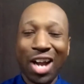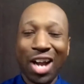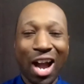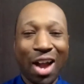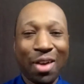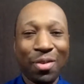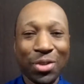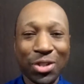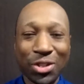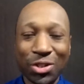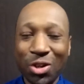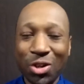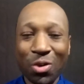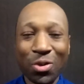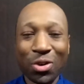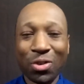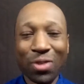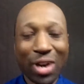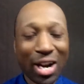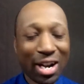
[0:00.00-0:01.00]
I was
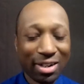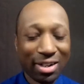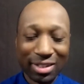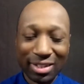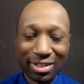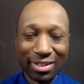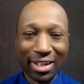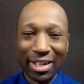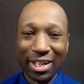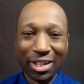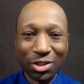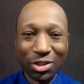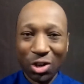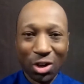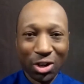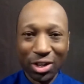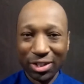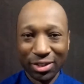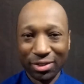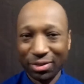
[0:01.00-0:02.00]
going around the city
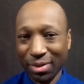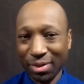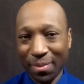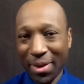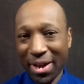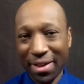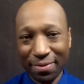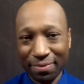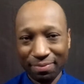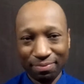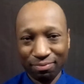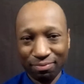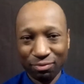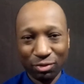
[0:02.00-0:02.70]
talking about